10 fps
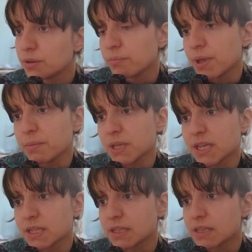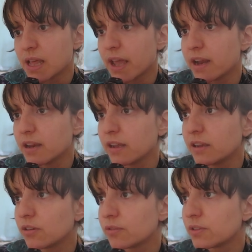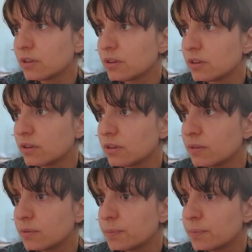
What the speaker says: maybe as the ending of the